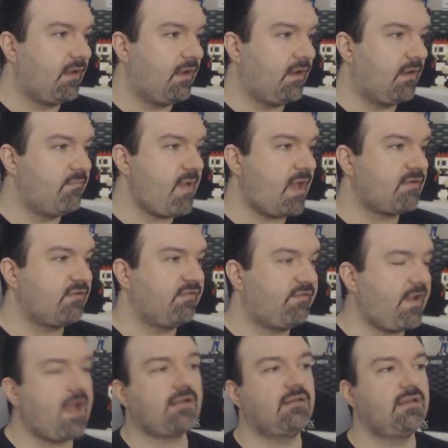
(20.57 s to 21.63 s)

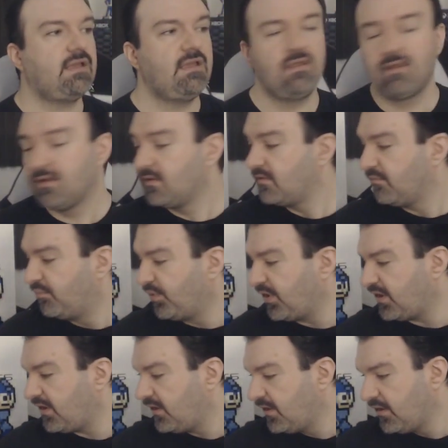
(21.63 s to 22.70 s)
matter-of-factly,
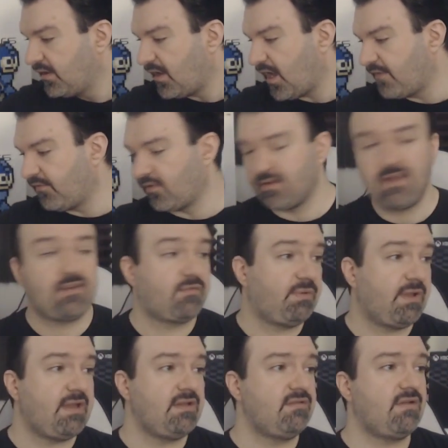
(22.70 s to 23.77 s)
but I've already
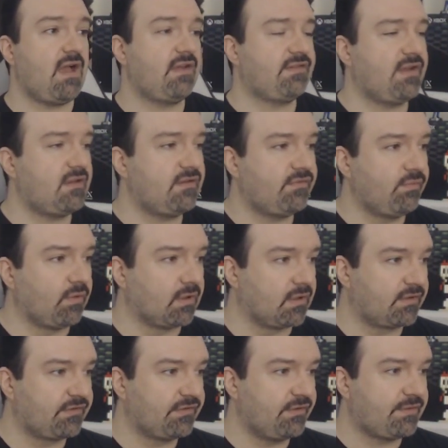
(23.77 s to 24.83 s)
explained to you guys how this
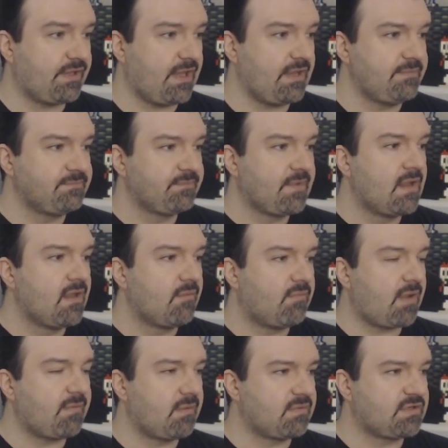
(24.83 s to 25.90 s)
works, okay?
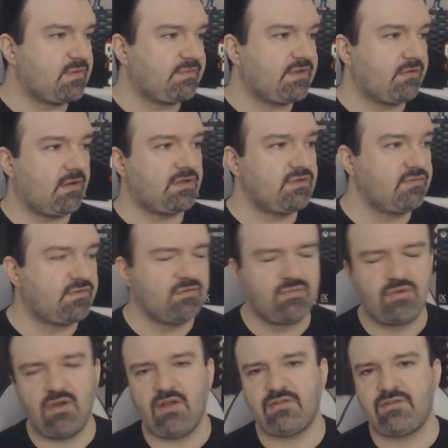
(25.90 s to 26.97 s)
My memberships here on
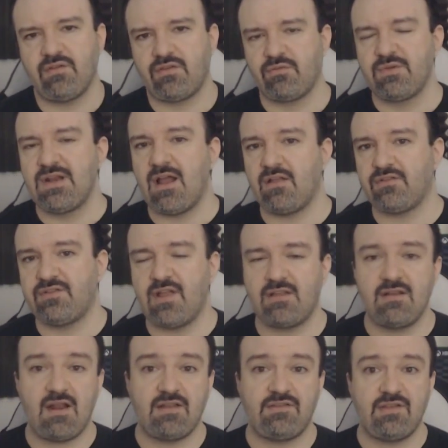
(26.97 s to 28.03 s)
YouTube cost
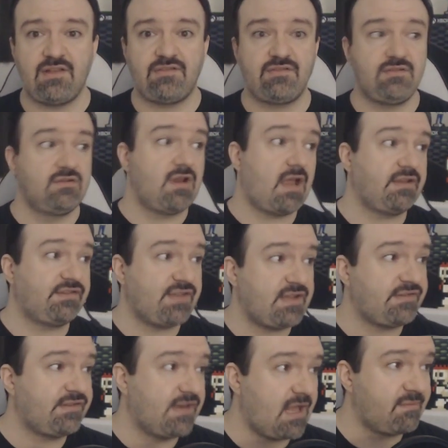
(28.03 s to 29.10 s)
$3.99 United
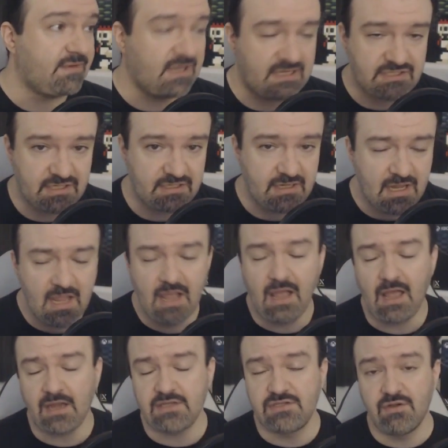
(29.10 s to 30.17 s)
States denomination.
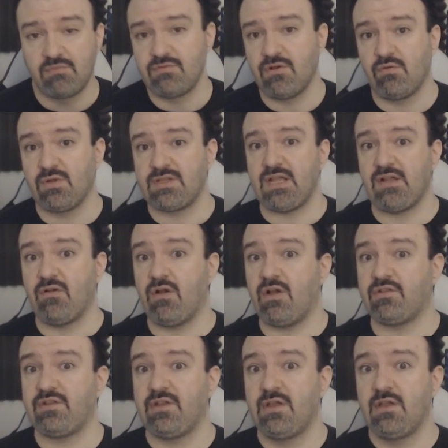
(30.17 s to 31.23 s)
I don't know what they
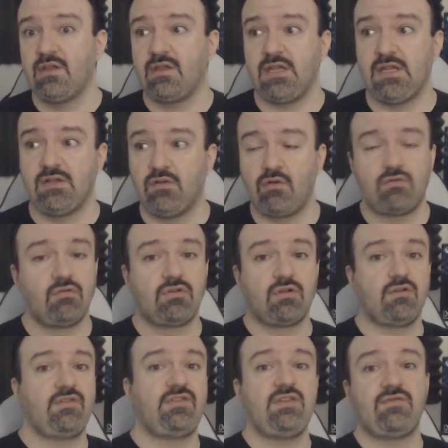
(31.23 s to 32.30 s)
cost in local
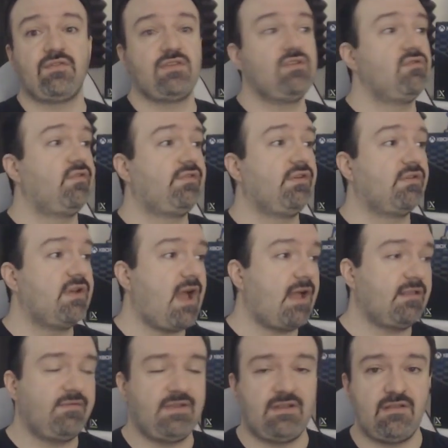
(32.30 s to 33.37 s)
currency for you if you're
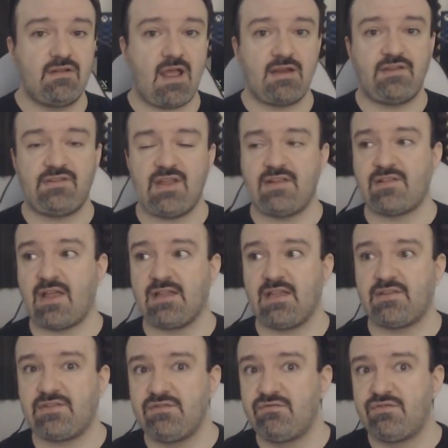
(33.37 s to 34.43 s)
not living in the United States. I
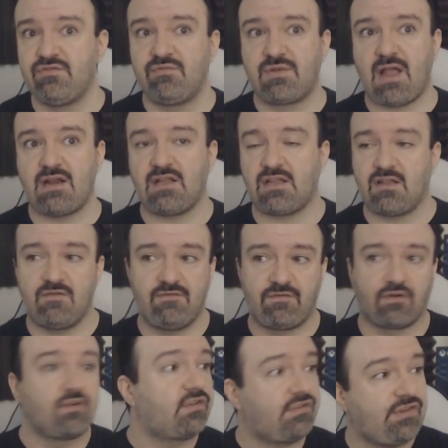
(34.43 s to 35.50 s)
guess YouTube kind of
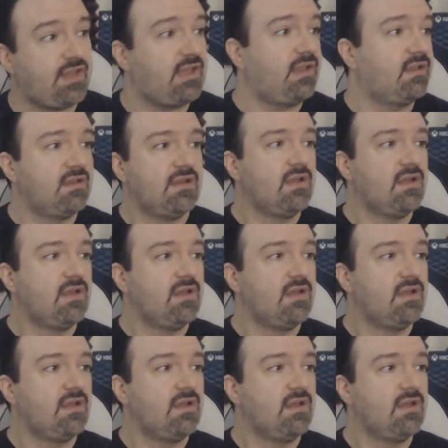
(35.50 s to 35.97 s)
converts it